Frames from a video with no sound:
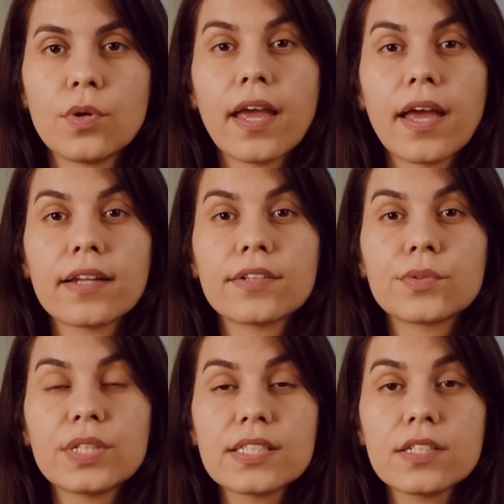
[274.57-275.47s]
And the
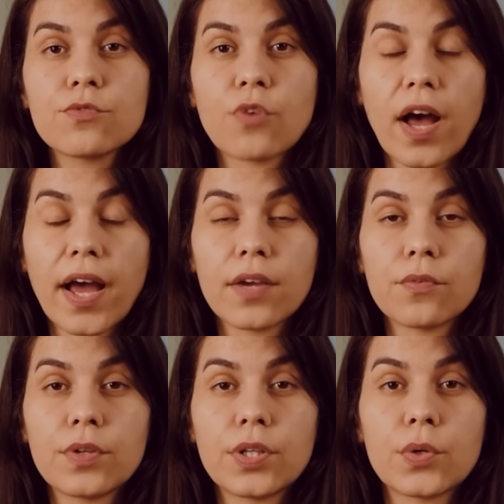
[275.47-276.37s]
reason why
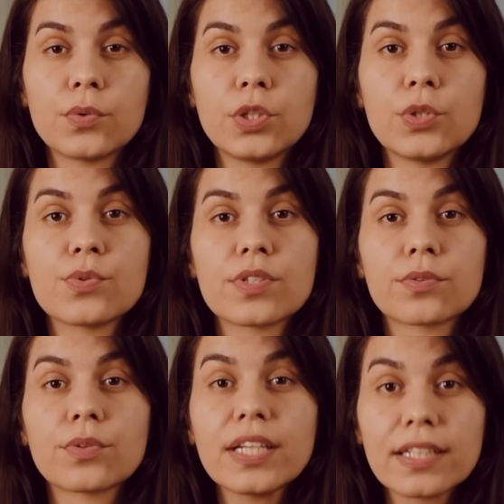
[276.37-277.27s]
we don't use
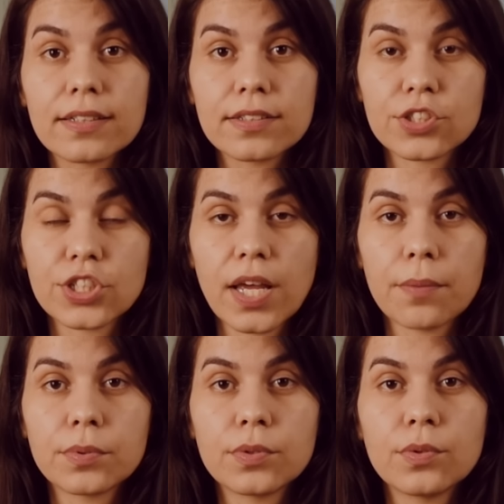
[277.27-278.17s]
a regular
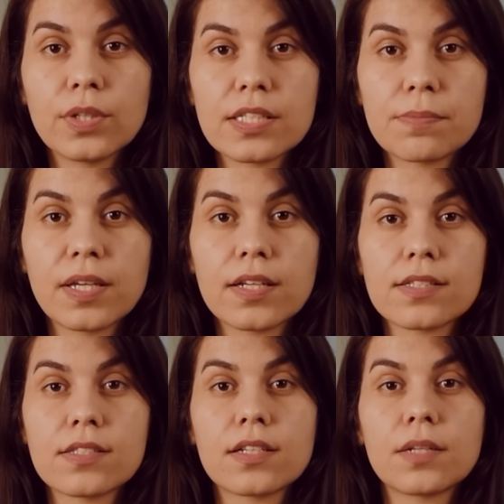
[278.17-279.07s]
shampoo is
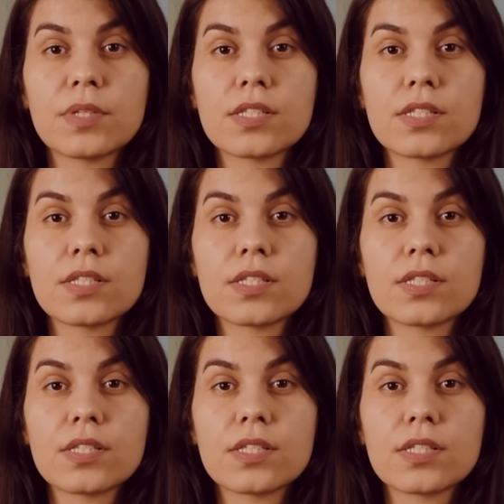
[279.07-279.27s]
because it's gonna